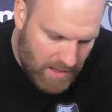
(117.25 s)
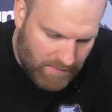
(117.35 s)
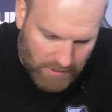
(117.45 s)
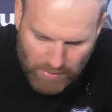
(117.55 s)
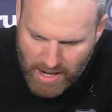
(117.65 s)

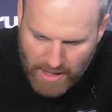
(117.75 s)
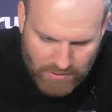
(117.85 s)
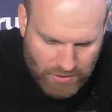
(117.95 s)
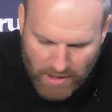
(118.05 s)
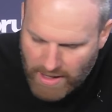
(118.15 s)
feeling behind the
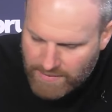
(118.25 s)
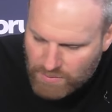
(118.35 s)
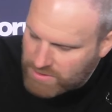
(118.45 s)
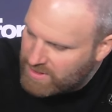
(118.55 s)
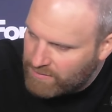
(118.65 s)
drives
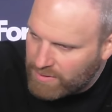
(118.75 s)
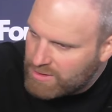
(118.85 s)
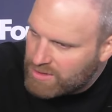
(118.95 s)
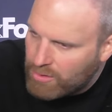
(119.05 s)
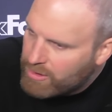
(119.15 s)
was definitely
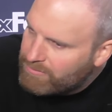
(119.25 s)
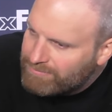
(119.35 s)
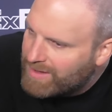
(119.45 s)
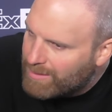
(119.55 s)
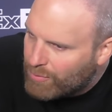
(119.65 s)
slower
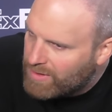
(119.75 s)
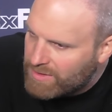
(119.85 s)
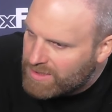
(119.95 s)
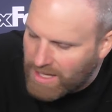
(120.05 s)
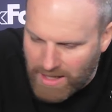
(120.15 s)
than in
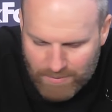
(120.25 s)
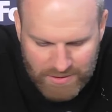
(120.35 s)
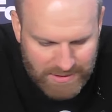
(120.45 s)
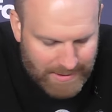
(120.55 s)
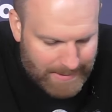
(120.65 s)
previous
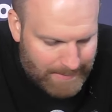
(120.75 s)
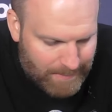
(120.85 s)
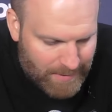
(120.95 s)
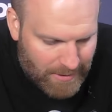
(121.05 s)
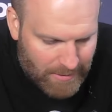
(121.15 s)
games.
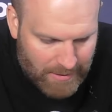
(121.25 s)
You know, I